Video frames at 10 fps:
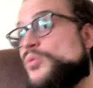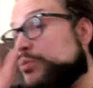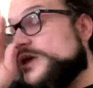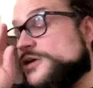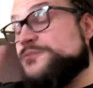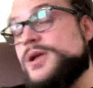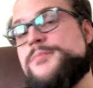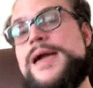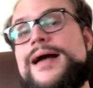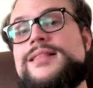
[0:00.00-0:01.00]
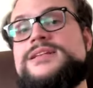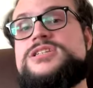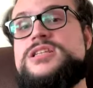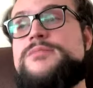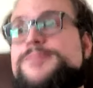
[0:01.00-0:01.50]
we could bring
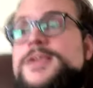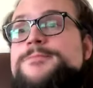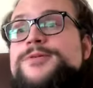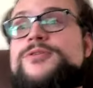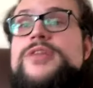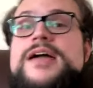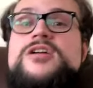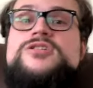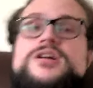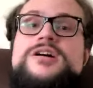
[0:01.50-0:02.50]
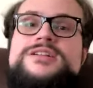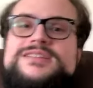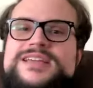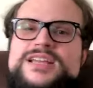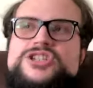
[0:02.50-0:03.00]
balance to the people that could
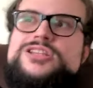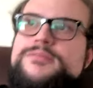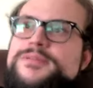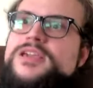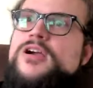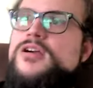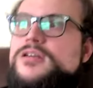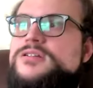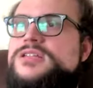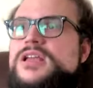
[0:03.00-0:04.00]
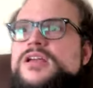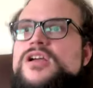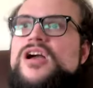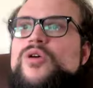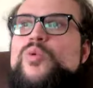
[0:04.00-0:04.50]
unintentionally be hurt
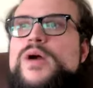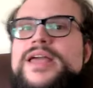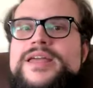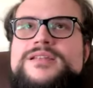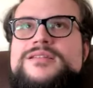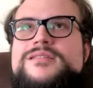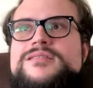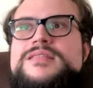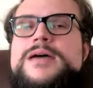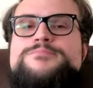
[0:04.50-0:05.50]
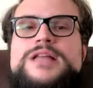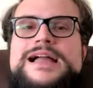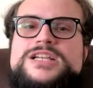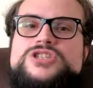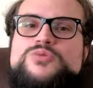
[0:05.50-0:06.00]
when that
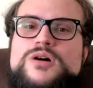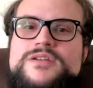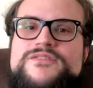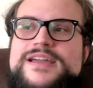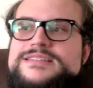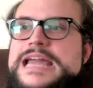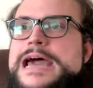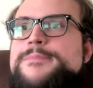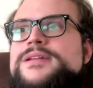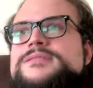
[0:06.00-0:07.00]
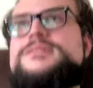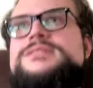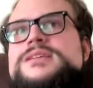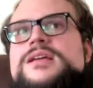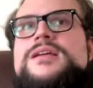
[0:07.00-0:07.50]
black swan effect happens.